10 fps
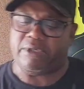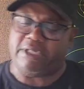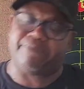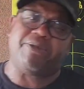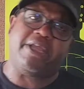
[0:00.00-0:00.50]

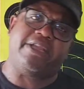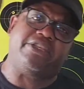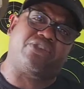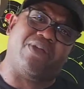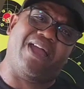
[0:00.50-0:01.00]
it's been
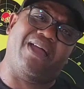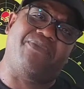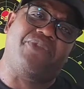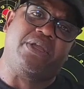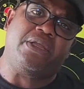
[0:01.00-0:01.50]

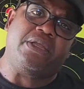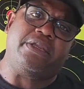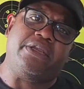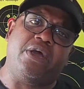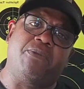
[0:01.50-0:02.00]
inscribed
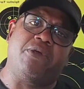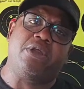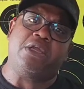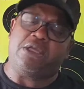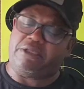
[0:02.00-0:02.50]
the
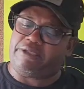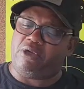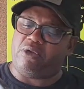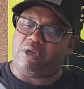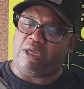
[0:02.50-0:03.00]
number.
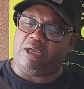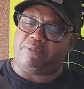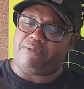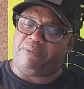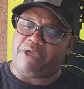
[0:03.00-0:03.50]

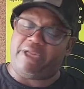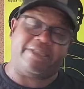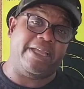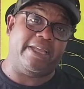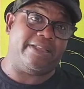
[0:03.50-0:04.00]
So I'm
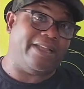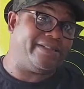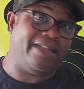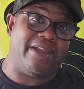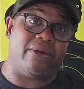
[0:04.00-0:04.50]
gonna take it
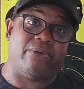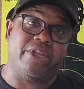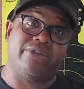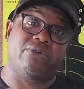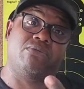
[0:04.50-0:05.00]
that's not
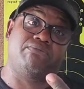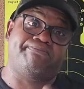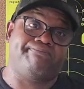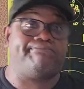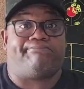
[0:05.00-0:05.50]
original,
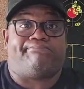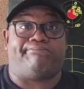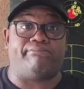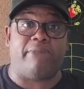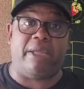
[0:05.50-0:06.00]

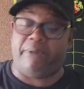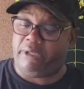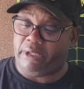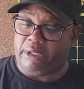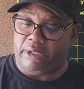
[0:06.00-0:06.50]

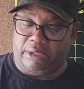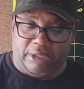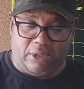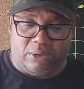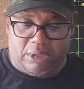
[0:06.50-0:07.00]
maybe.
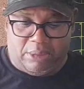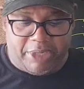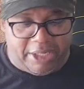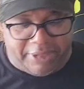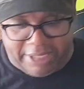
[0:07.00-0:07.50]
You know,
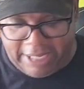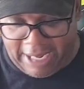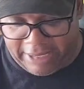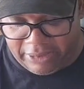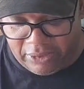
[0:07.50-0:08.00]
but other than
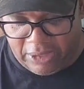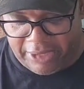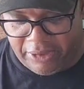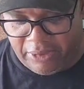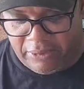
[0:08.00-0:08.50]
that, though,
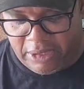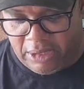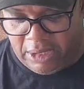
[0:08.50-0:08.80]
I know